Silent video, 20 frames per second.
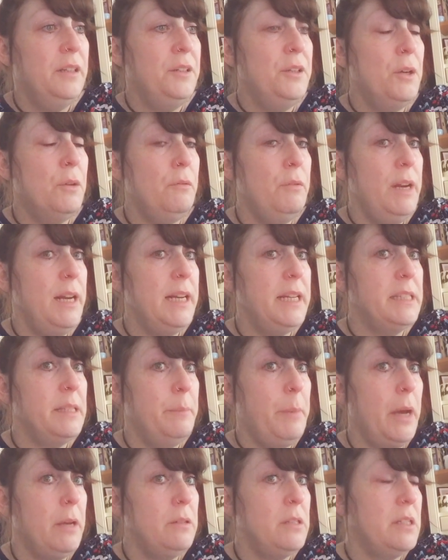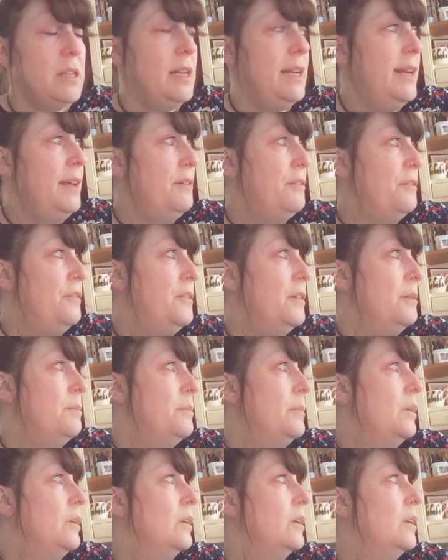Not really supposed to lift them.